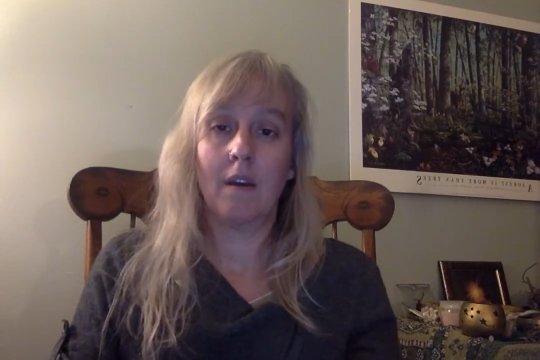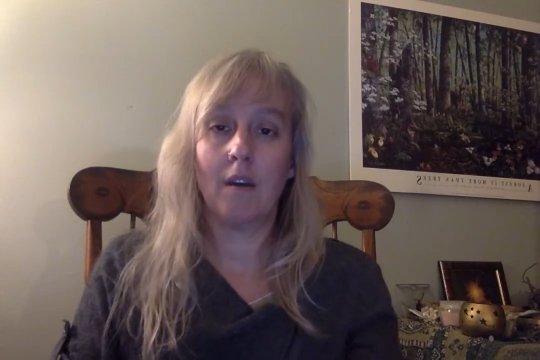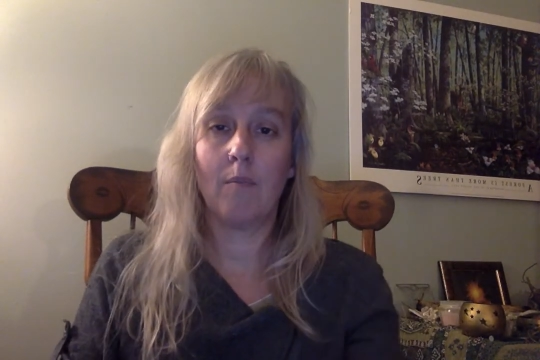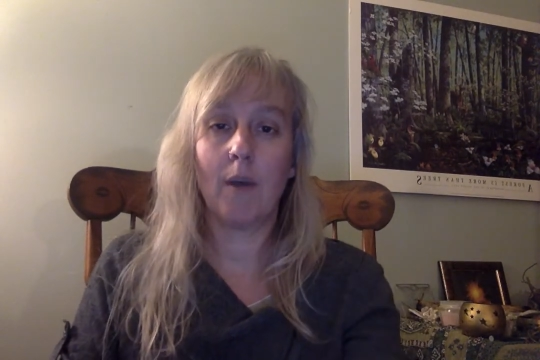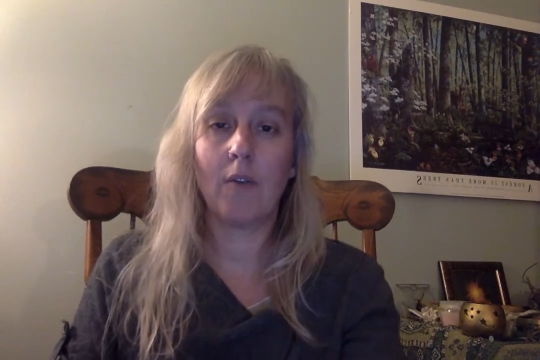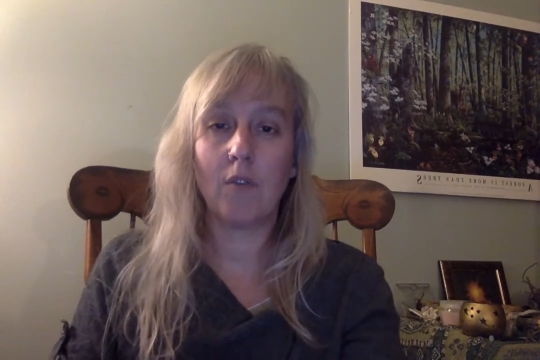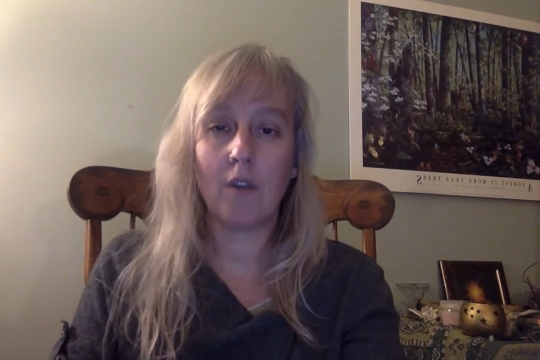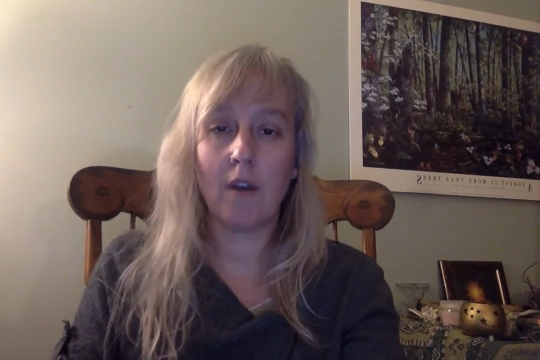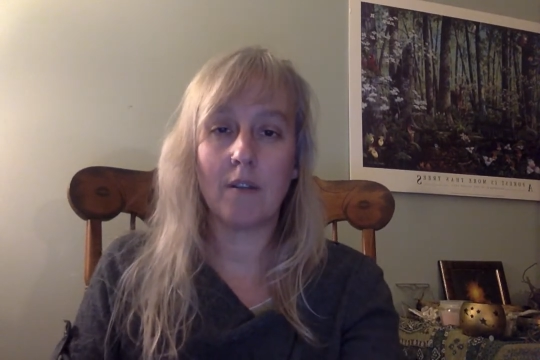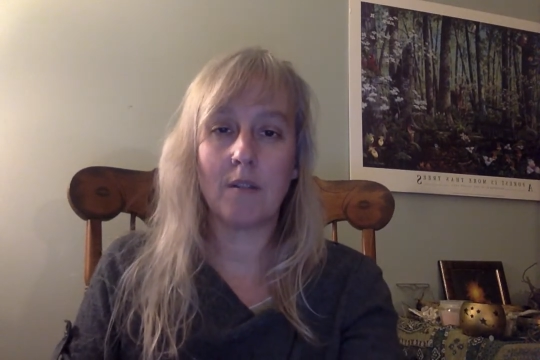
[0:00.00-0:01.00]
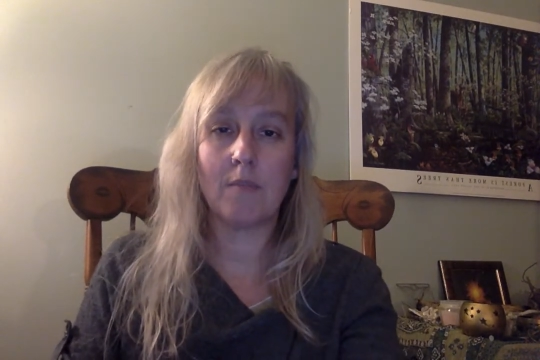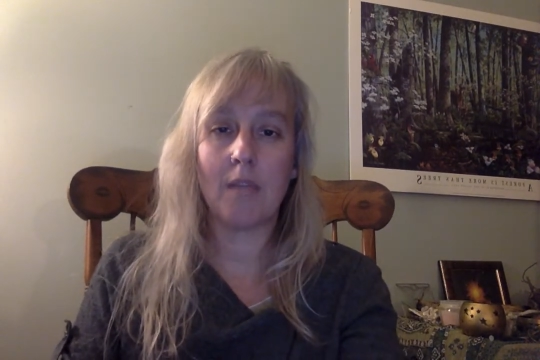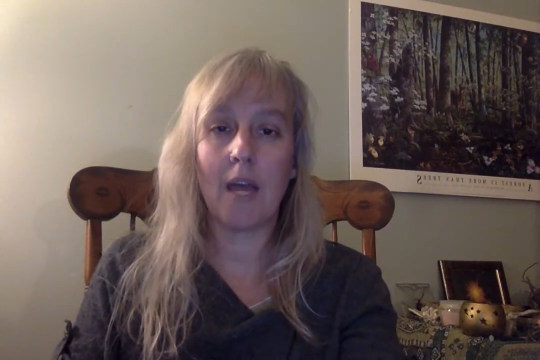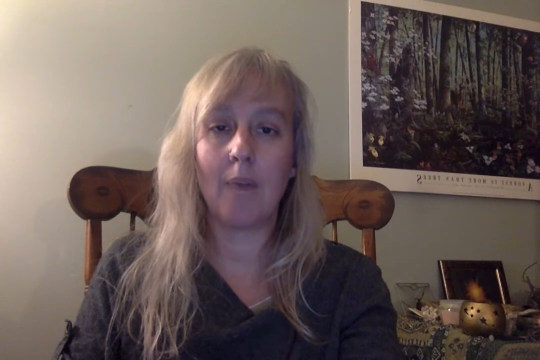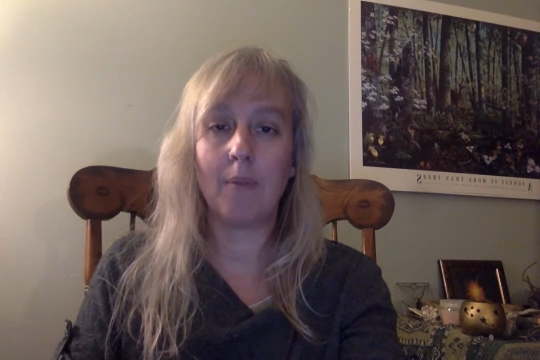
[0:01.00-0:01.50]
of microcosms
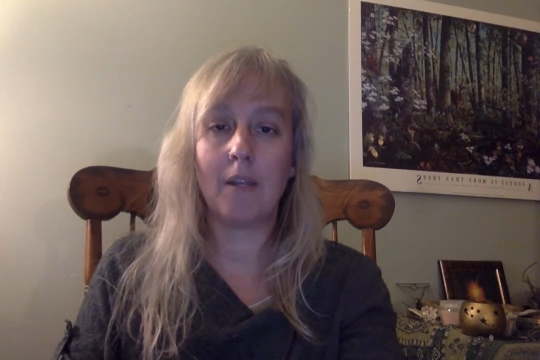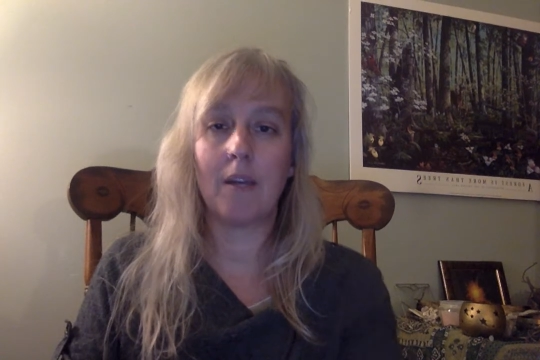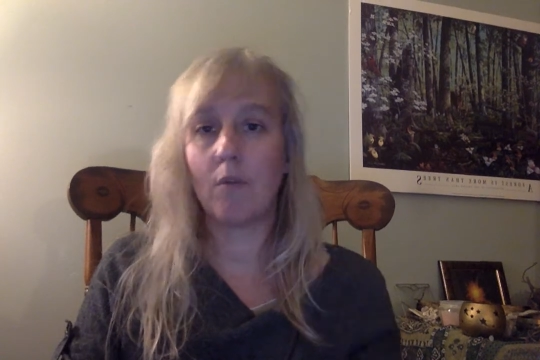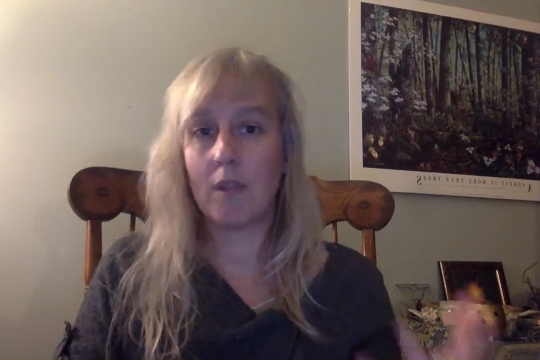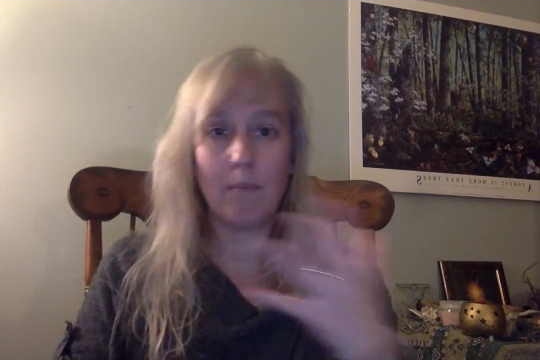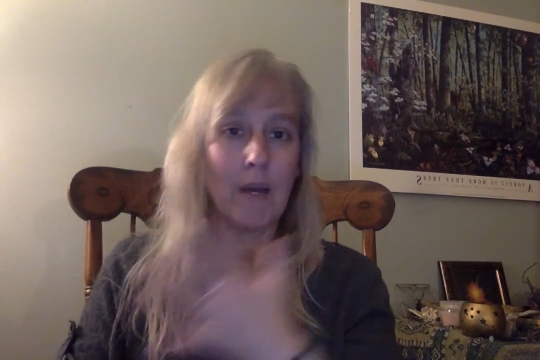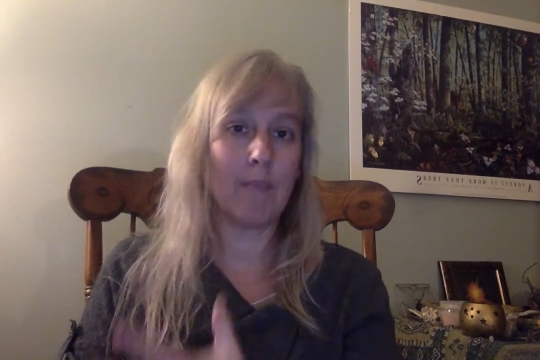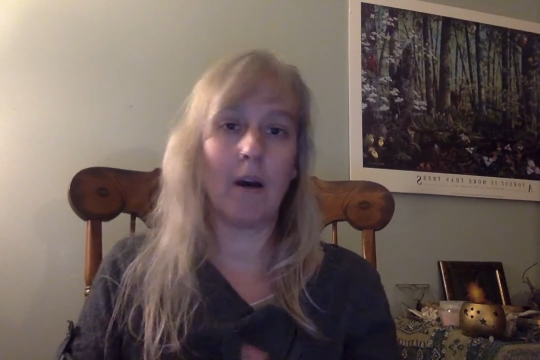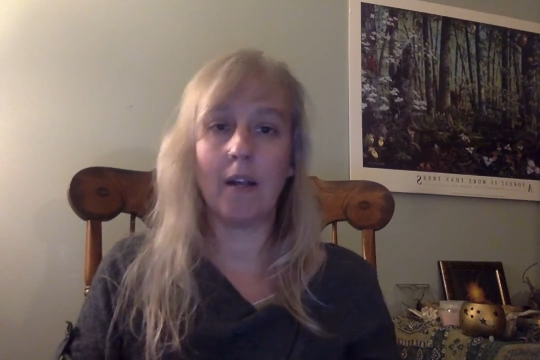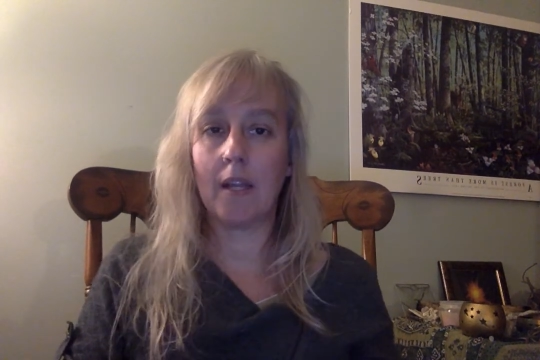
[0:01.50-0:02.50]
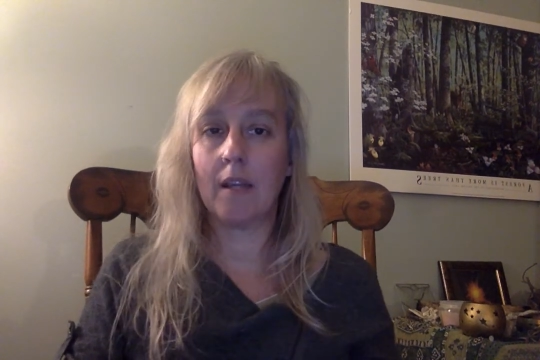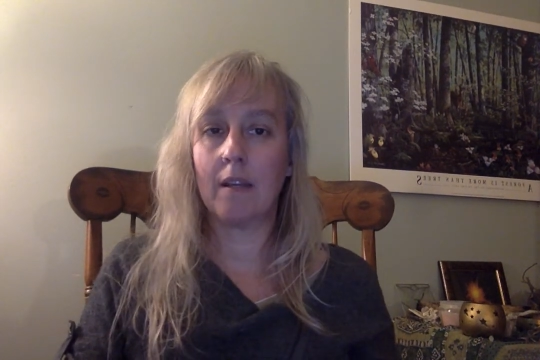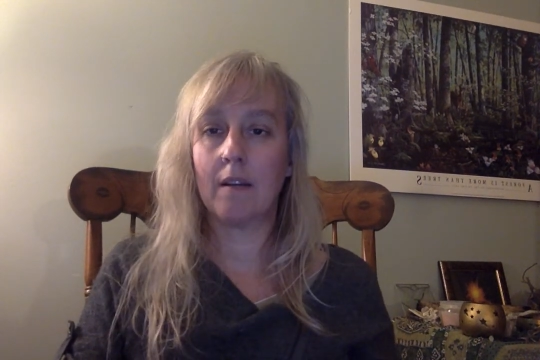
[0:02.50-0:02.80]
happening within my body.